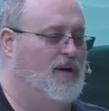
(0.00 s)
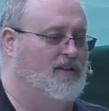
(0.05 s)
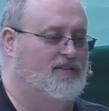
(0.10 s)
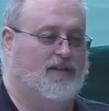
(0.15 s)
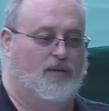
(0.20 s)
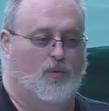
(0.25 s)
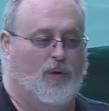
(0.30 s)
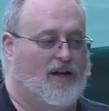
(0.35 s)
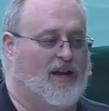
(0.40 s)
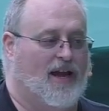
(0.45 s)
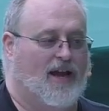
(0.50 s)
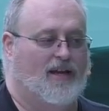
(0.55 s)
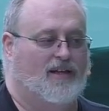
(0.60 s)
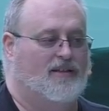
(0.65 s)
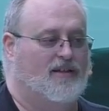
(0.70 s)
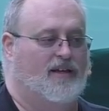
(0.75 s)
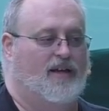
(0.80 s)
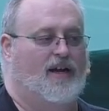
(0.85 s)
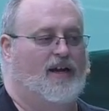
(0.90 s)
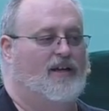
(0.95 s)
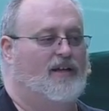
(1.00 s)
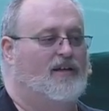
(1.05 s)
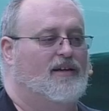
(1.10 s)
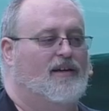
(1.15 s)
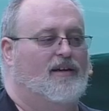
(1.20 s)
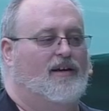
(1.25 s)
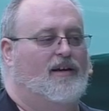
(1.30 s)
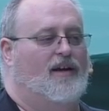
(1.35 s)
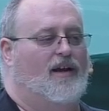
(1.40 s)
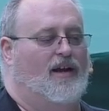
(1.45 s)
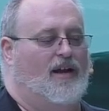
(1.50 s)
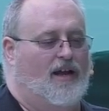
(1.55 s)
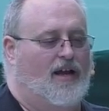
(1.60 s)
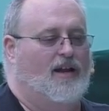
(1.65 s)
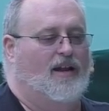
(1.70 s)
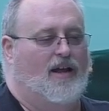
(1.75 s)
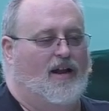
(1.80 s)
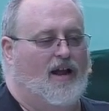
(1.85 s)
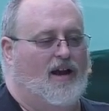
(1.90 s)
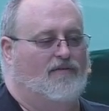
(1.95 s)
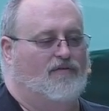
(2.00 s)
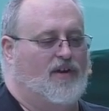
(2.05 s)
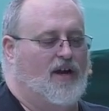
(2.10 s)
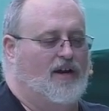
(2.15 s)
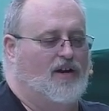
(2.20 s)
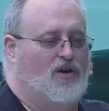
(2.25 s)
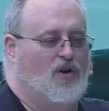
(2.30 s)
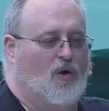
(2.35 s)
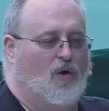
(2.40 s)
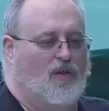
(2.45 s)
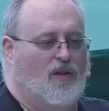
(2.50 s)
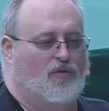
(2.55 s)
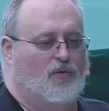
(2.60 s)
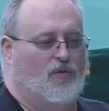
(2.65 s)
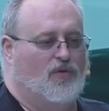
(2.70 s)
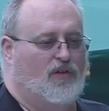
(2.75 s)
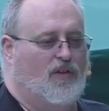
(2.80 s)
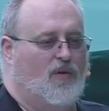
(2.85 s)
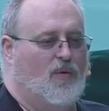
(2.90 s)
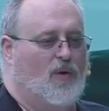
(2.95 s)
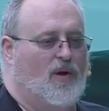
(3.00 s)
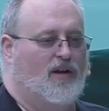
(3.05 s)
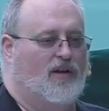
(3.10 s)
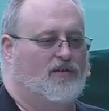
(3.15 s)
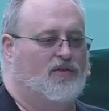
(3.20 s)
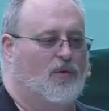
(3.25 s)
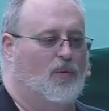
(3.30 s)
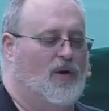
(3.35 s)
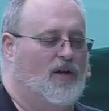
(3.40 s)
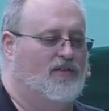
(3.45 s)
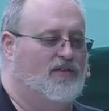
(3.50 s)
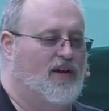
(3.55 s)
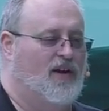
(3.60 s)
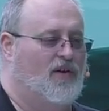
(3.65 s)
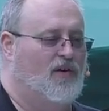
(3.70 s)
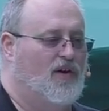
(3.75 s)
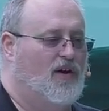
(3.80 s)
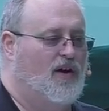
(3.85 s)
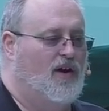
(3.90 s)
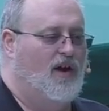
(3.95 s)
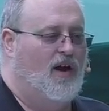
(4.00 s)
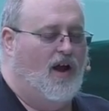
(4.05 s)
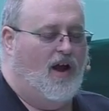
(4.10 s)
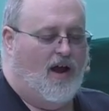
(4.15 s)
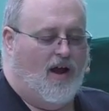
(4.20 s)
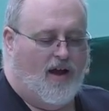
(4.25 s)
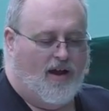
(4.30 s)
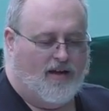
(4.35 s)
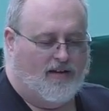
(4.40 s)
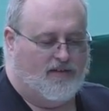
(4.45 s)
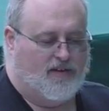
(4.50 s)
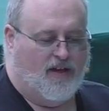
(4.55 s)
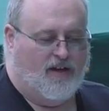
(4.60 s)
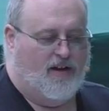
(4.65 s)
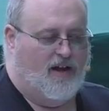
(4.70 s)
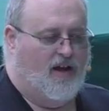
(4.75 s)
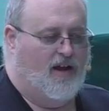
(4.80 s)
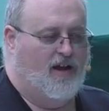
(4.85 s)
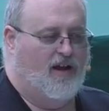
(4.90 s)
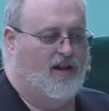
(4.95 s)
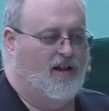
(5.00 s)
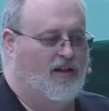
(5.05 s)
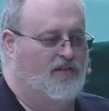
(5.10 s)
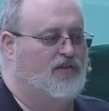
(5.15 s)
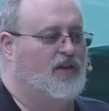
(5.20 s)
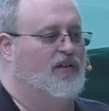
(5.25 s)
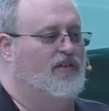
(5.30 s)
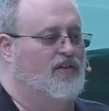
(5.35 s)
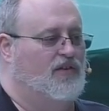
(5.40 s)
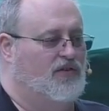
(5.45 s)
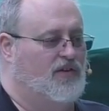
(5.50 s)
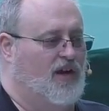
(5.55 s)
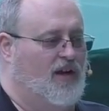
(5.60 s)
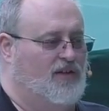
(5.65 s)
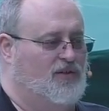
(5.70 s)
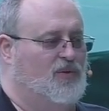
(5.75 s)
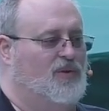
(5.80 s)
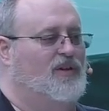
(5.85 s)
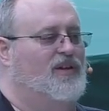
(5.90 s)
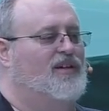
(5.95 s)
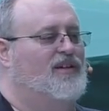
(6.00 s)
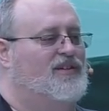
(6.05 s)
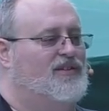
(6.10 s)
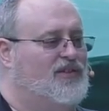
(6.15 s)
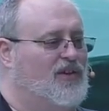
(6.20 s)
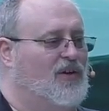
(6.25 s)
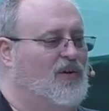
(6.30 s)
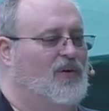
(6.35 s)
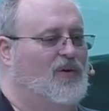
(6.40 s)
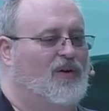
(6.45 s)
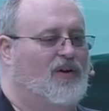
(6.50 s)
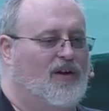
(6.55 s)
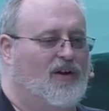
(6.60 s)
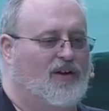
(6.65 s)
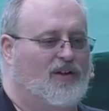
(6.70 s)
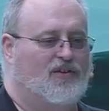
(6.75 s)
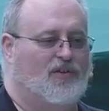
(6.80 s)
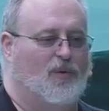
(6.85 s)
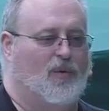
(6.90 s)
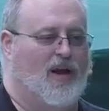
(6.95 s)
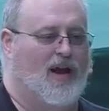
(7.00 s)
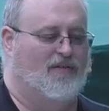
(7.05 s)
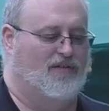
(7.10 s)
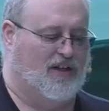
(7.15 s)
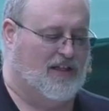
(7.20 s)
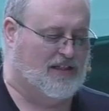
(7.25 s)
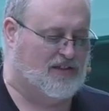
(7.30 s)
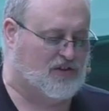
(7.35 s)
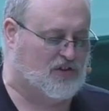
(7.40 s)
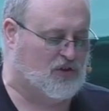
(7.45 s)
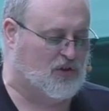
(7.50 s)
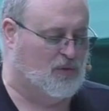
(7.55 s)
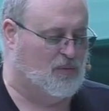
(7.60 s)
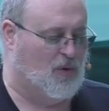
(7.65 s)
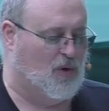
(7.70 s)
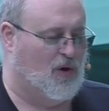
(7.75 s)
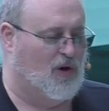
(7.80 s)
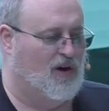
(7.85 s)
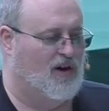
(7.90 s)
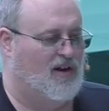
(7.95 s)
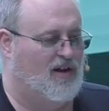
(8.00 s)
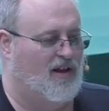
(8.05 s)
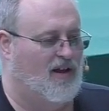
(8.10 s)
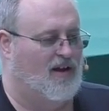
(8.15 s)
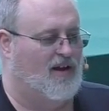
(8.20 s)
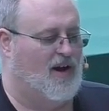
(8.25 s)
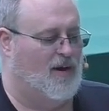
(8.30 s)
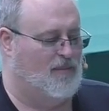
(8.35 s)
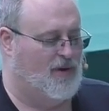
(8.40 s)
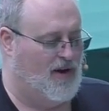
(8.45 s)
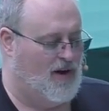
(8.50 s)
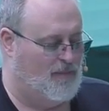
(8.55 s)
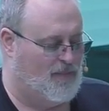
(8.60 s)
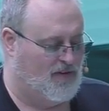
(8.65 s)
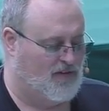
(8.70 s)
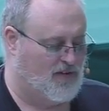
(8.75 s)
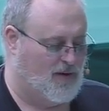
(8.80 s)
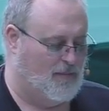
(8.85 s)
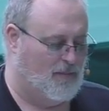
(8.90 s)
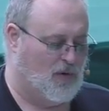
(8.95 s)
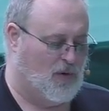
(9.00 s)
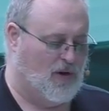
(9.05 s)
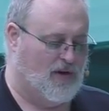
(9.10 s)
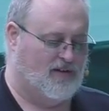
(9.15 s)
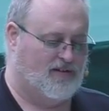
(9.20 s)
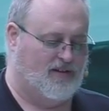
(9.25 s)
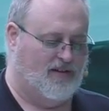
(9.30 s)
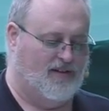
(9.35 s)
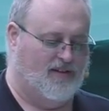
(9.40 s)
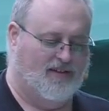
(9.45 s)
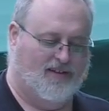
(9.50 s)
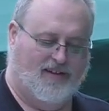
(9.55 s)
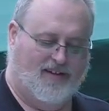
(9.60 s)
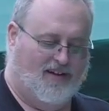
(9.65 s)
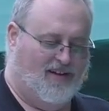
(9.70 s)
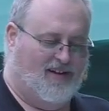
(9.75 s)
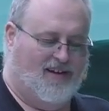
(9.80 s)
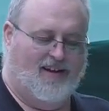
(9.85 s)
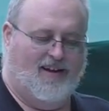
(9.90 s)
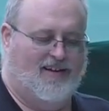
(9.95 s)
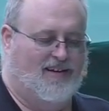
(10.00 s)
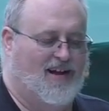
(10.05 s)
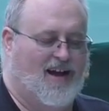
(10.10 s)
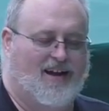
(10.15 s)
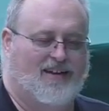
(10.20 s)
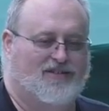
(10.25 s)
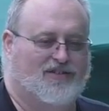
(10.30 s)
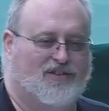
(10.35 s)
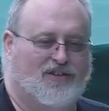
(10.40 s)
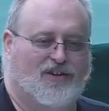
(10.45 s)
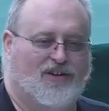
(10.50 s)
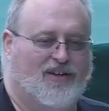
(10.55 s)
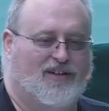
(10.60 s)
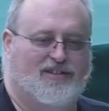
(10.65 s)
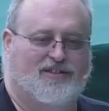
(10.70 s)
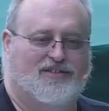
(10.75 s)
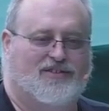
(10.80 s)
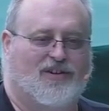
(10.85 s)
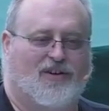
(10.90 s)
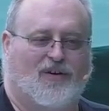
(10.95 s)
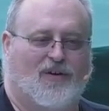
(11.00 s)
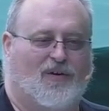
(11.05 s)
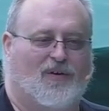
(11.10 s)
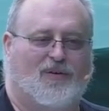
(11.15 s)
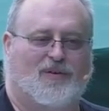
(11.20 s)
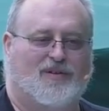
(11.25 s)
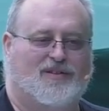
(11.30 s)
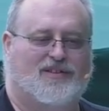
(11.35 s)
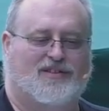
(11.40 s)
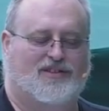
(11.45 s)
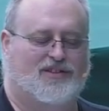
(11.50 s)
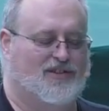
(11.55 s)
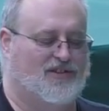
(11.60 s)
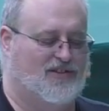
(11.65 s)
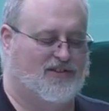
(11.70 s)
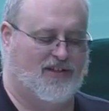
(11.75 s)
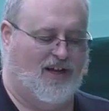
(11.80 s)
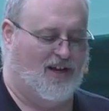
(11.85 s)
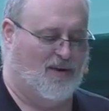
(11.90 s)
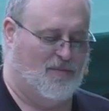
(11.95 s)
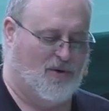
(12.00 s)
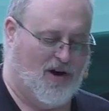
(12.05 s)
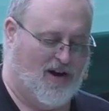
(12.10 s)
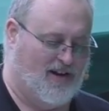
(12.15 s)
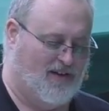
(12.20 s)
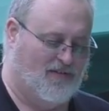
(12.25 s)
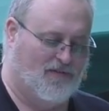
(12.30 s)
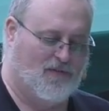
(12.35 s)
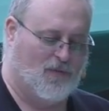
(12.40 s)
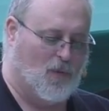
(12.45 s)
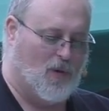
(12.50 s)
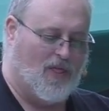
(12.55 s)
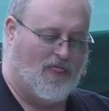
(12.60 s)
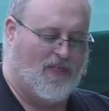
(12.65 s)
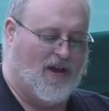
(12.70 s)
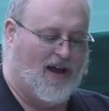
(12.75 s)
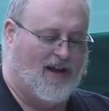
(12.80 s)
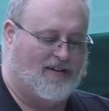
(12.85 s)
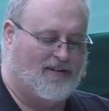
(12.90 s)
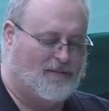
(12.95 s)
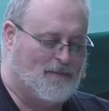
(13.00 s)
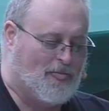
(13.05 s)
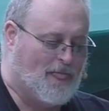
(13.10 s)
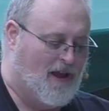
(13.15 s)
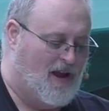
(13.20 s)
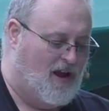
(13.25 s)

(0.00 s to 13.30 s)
but he said, we can't today, and, and, and I've kind of known this was in the wings a ways out. He said, let's get this scheduled. So so we have at least two more uh, coming up at some point, and, and God is good, and so it's just celebrating with that.